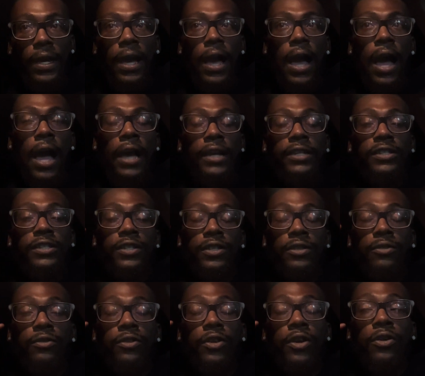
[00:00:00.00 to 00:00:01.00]
I
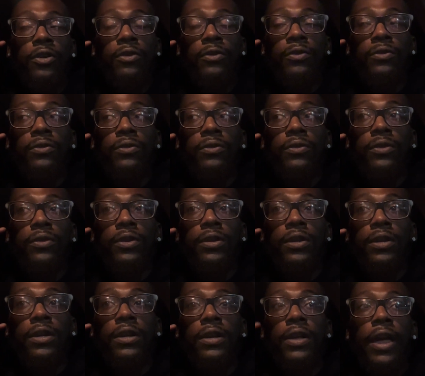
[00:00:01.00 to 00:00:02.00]
still know
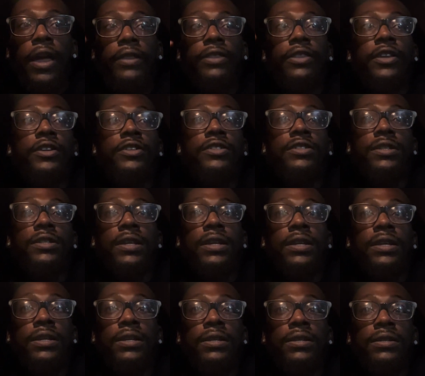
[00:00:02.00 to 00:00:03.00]
that there's
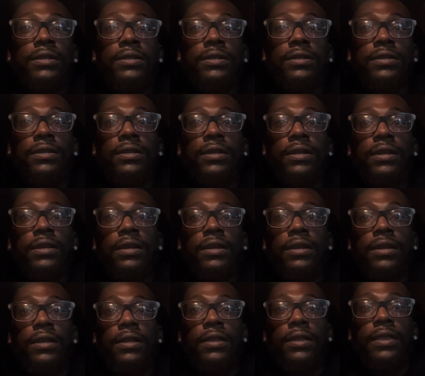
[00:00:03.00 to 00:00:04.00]
things
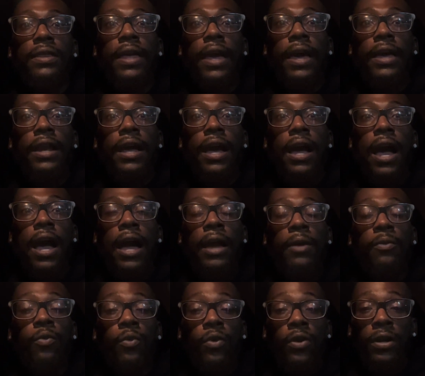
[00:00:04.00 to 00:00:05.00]
that I
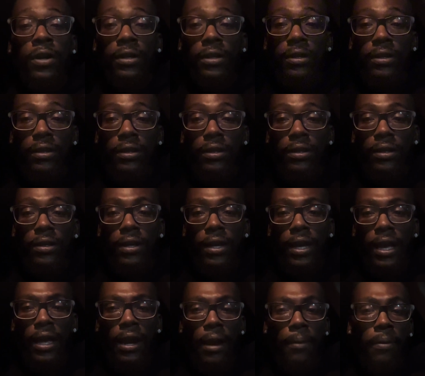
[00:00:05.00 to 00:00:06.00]
want
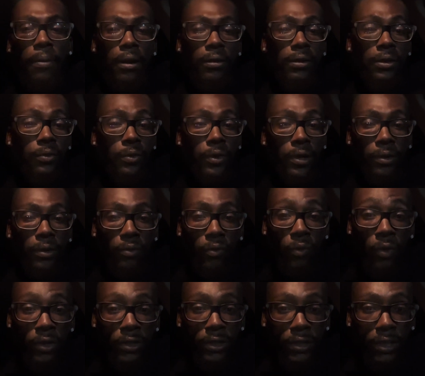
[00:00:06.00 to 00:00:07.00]
and I probably wouldn't
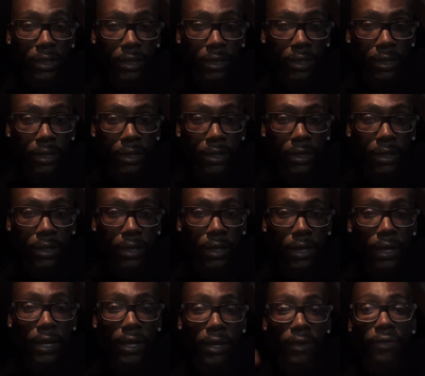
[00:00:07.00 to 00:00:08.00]
want it
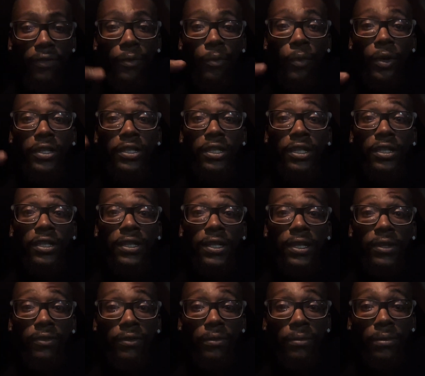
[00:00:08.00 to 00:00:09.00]
if it wasn't
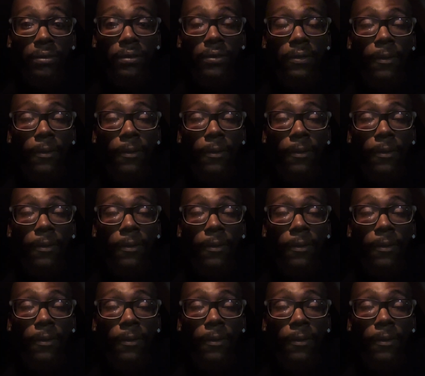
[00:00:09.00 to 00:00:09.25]
achievable.